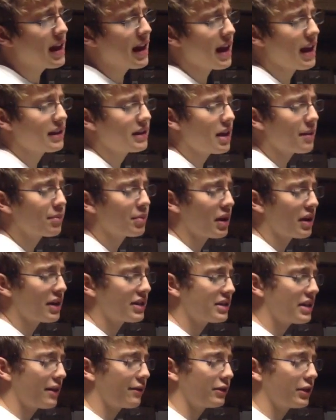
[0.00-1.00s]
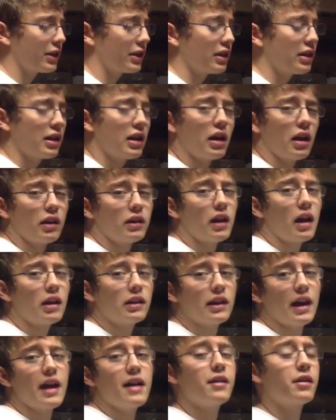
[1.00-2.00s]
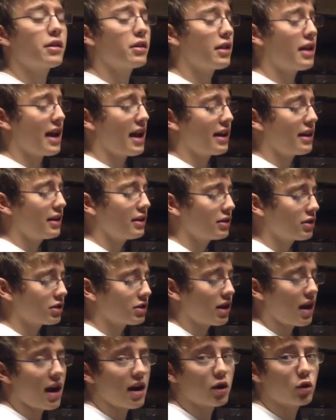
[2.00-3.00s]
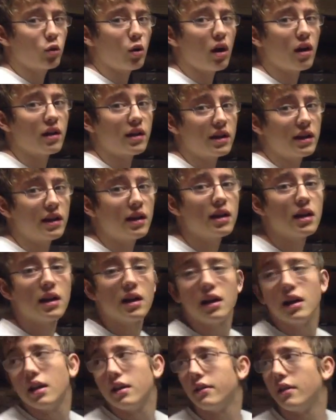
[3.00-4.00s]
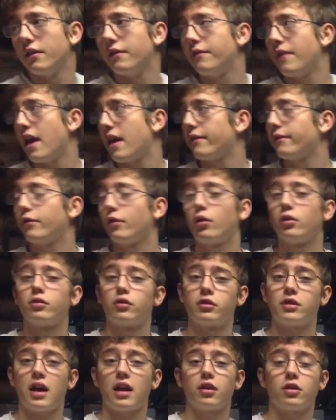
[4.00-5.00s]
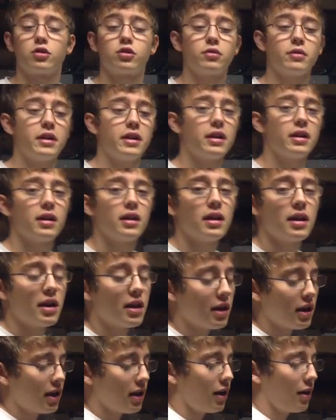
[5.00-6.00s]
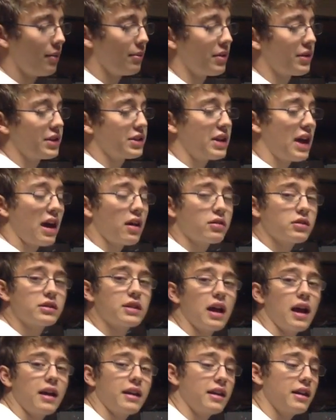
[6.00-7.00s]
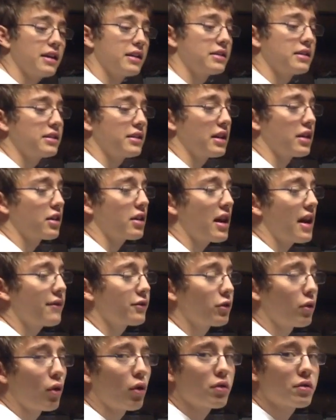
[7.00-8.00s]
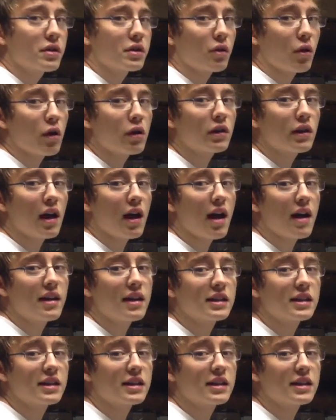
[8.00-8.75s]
And Depron Brown is definitely a lot lighter and just a higher quality than Fanfold or Dollar Tree. Um, but the downside is that you're going to have to order it online.